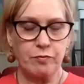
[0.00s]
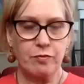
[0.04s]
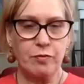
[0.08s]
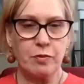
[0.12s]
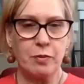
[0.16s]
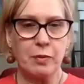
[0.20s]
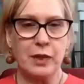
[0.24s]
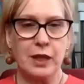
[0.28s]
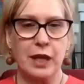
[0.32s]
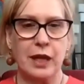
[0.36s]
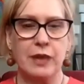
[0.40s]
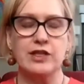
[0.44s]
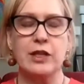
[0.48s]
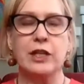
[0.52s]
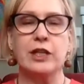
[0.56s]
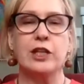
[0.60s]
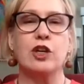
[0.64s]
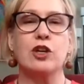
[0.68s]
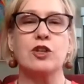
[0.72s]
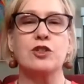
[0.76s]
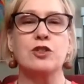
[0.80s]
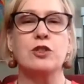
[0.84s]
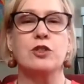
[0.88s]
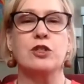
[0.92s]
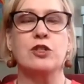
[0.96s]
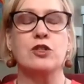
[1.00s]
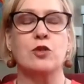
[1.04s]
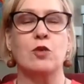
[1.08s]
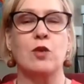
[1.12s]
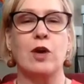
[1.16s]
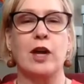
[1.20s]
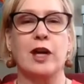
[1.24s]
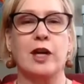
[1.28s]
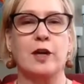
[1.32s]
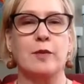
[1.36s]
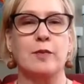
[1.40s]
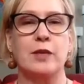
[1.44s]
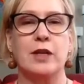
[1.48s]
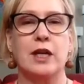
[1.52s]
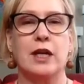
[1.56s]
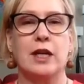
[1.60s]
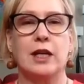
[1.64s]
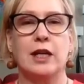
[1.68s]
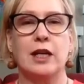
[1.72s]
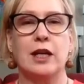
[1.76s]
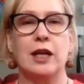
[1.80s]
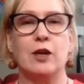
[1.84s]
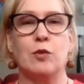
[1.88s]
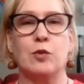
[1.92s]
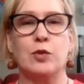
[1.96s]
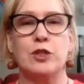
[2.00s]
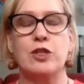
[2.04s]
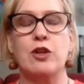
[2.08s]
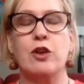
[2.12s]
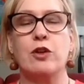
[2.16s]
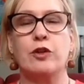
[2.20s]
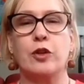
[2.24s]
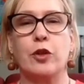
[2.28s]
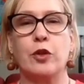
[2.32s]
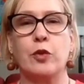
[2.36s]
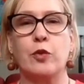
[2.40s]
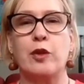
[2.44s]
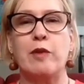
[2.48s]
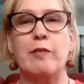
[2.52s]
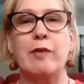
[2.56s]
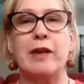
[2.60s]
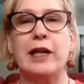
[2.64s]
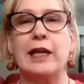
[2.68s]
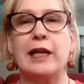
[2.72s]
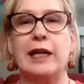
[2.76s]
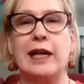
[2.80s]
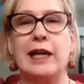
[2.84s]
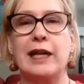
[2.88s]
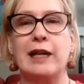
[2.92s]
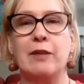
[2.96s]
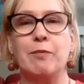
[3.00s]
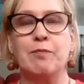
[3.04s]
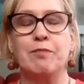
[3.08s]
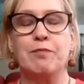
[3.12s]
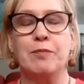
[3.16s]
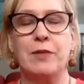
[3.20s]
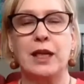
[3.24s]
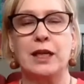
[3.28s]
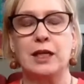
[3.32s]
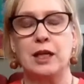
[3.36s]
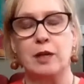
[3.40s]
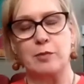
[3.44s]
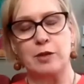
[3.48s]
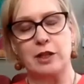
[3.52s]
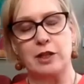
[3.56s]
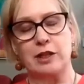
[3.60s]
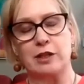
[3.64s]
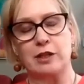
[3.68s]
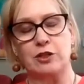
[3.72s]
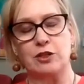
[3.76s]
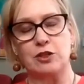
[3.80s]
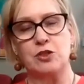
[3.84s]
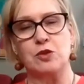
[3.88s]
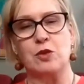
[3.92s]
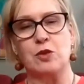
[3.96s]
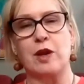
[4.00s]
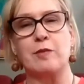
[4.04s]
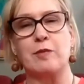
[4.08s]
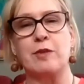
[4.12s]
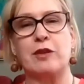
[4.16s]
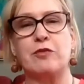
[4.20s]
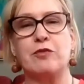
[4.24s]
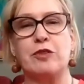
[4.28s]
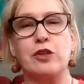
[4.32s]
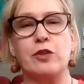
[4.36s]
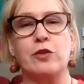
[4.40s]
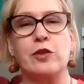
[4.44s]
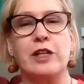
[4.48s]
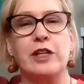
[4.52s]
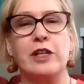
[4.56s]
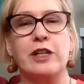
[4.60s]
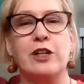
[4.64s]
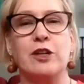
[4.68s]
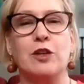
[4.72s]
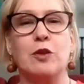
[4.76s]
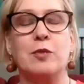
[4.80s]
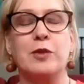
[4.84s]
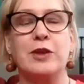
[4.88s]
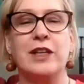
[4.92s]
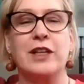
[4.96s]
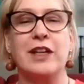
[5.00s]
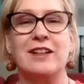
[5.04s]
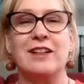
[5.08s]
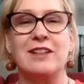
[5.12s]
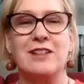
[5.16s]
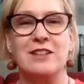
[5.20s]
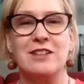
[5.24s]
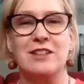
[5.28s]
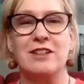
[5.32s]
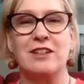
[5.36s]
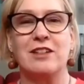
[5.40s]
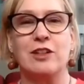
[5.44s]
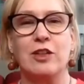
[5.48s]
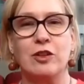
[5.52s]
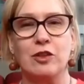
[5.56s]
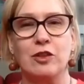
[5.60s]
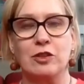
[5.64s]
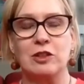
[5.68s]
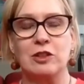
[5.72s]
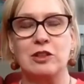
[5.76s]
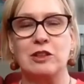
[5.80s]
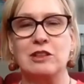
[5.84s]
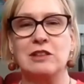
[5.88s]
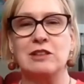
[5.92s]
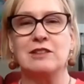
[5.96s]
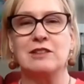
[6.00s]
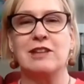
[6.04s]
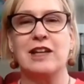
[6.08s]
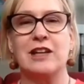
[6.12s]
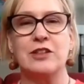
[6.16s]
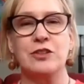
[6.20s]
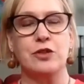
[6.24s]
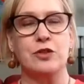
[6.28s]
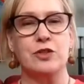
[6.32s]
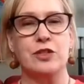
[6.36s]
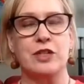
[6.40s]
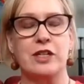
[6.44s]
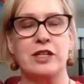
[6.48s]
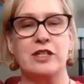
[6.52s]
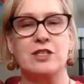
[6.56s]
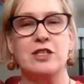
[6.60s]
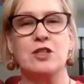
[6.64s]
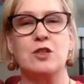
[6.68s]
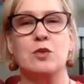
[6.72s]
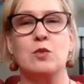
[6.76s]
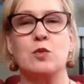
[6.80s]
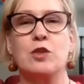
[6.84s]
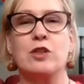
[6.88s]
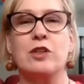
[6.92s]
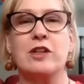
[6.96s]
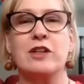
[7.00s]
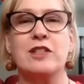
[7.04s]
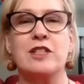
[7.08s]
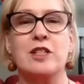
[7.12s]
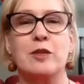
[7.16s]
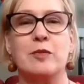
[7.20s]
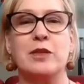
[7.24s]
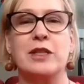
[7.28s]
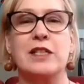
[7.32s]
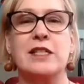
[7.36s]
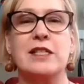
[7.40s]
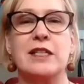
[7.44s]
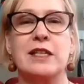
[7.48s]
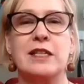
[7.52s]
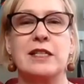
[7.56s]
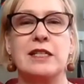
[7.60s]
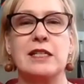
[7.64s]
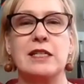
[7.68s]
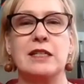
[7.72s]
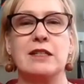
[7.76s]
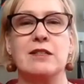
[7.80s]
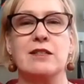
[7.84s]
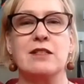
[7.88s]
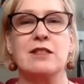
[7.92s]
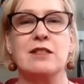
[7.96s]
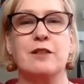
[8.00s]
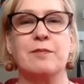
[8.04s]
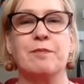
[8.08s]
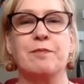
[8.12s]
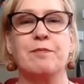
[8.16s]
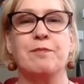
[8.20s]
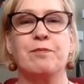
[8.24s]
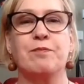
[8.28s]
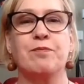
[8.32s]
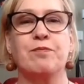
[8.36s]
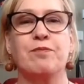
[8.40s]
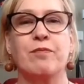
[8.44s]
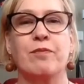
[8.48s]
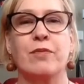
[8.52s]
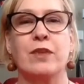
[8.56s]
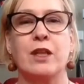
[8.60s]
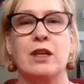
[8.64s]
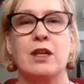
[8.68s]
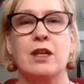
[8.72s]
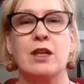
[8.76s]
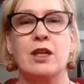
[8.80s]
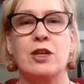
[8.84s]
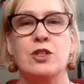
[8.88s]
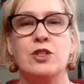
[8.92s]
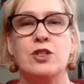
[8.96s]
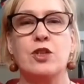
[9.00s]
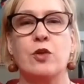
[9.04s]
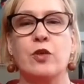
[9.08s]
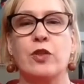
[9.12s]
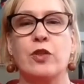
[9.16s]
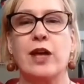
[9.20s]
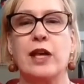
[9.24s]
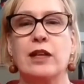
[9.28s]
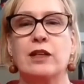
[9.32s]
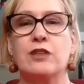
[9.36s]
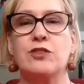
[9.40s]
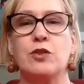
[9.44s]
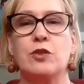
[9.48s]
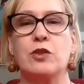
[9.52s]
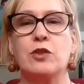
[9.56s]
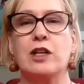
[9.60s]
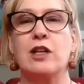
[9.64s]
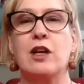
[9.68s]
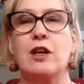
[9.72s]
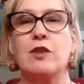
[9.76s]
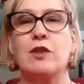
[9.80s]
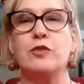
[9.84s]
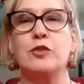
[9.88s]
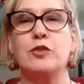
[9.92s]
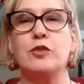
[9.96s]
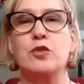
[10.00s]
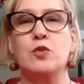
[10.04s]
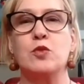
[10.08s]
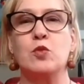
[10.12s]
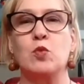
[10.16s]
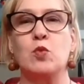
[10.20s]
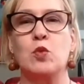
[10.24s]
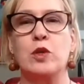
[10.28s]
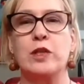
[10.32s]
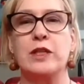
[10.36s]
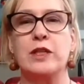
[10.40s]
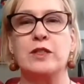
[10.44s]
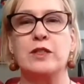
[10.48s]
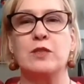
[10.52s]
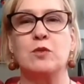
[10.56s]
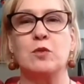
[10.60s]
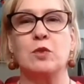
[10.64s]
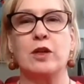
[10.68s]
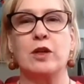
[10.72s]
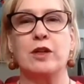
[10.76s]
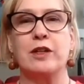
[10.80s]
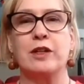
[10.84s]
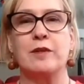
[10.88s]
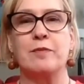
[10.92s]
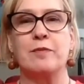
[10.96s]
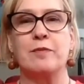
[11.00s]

And then he also described uh, what's called the three-minute game. And I'm not going to describe that for you here, but that is another little exercise to work on some of these ideas. So that sort of covers what... Uh,